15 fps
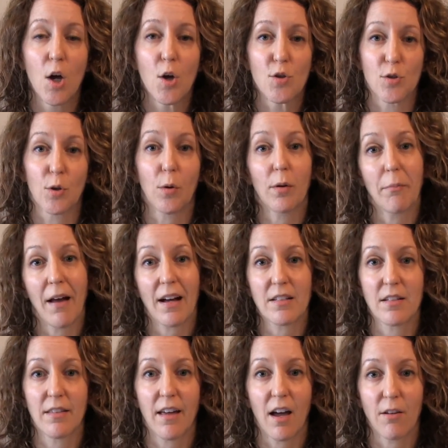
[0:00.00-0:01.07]
So going back
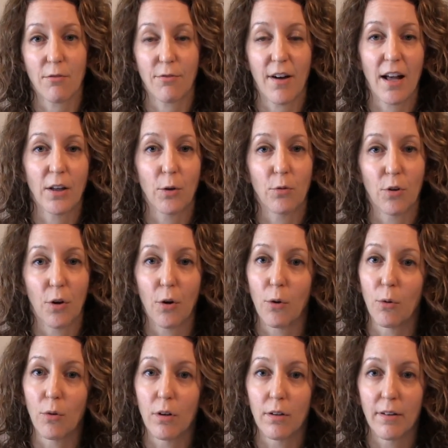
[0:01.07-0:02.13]
to that phyllo
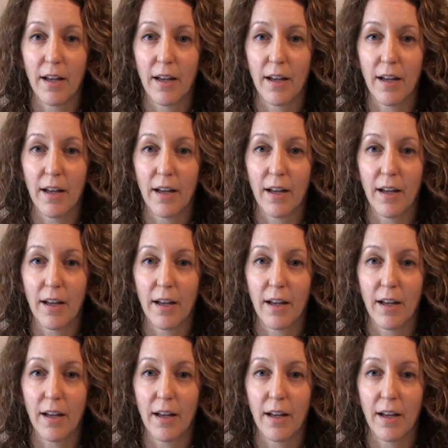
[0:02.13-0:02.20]
dough